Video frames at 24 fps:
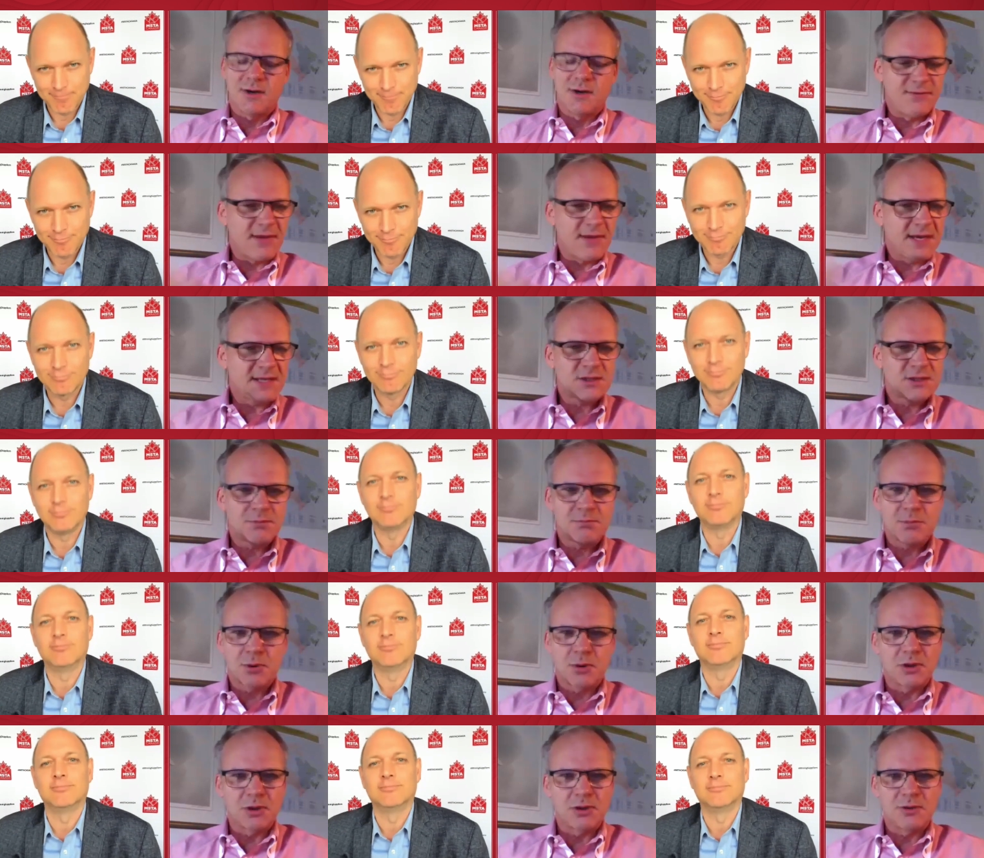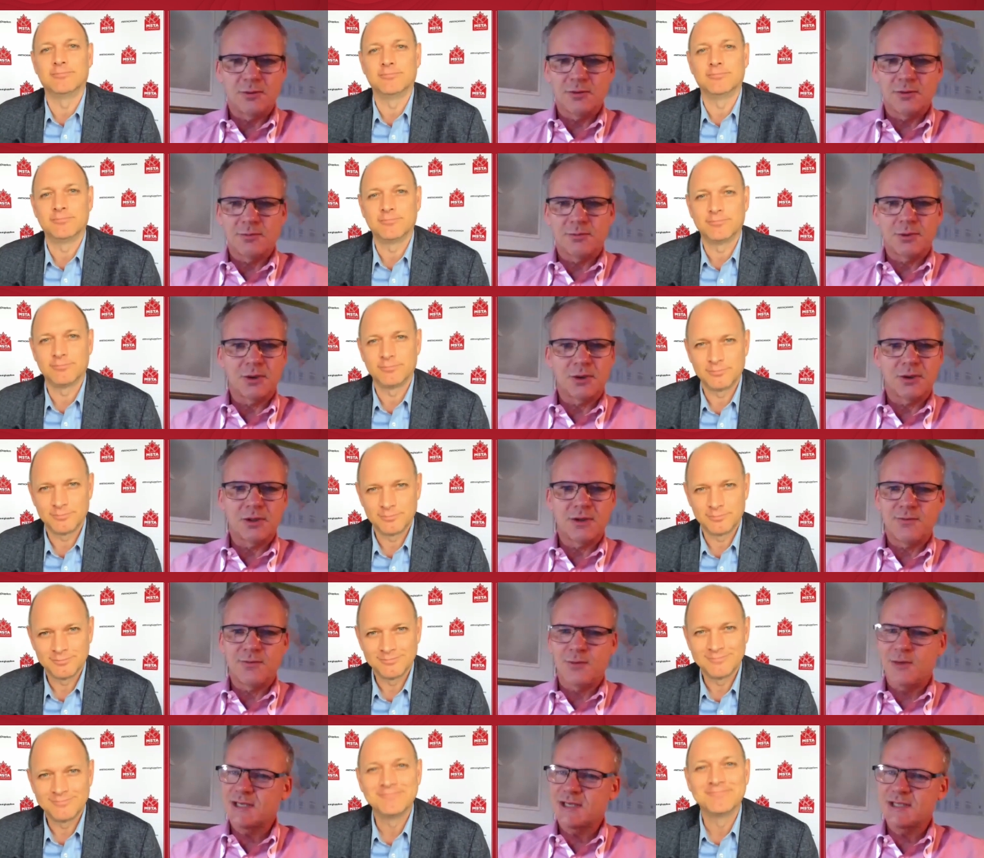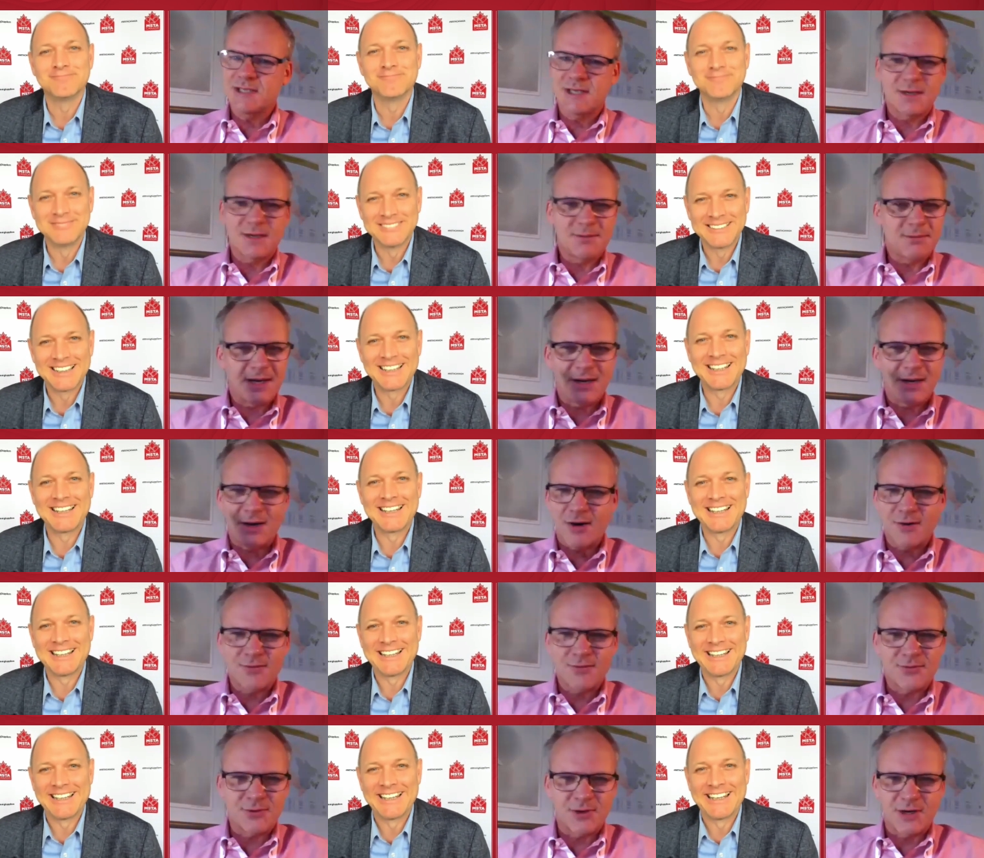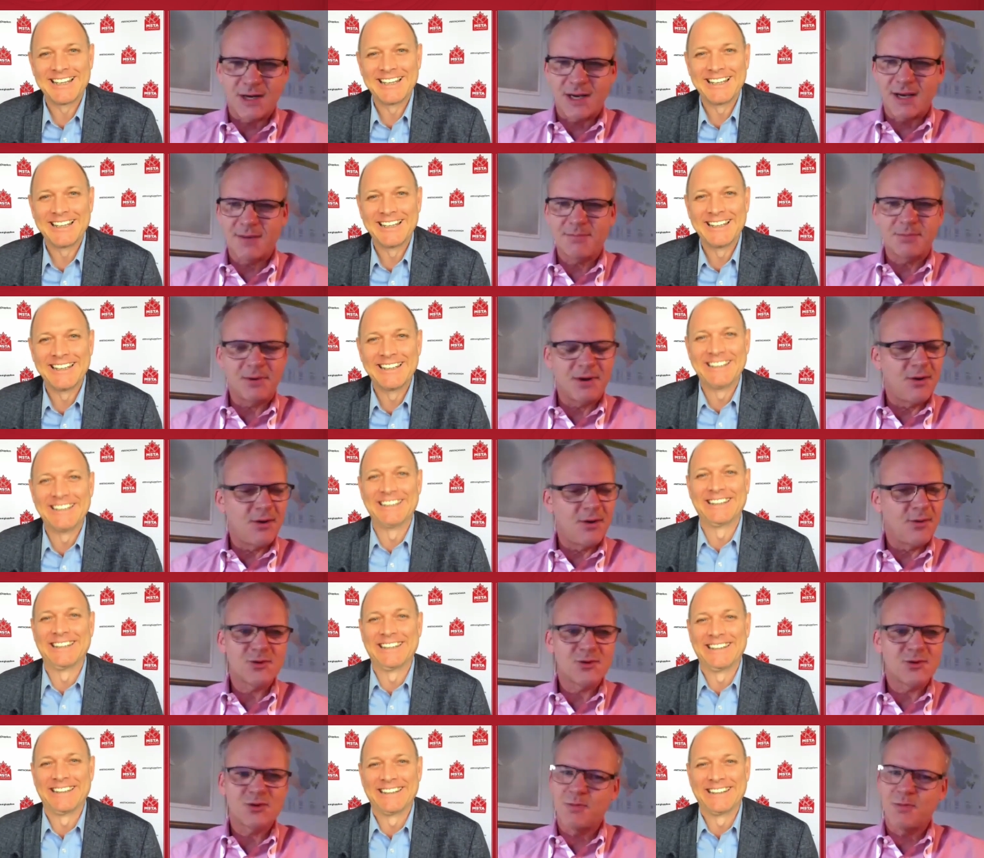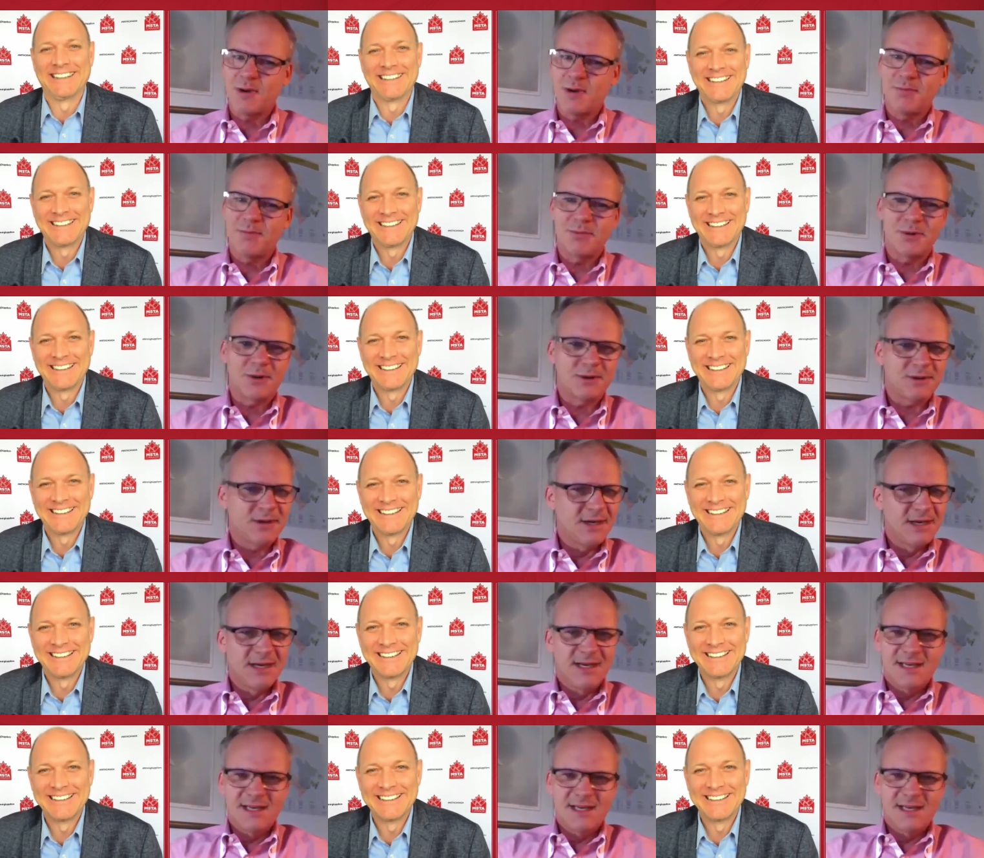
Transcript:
Speaker 1: if that's a pearl of, pearl of wisdom i offer it up always remember